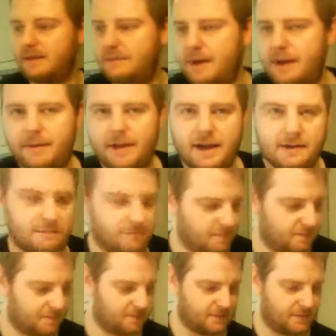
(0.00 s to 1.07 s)
maybe
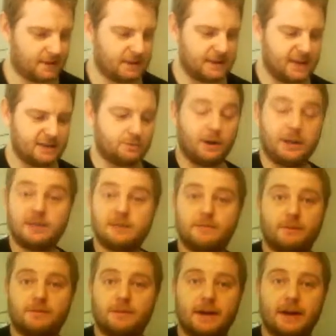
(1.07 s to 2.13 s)
this one's
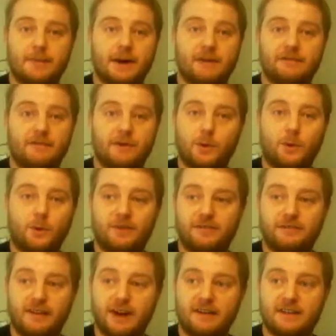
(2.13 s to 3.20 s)
probably about all of
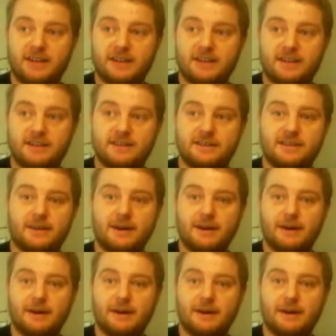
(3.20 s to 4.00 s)
5 inches,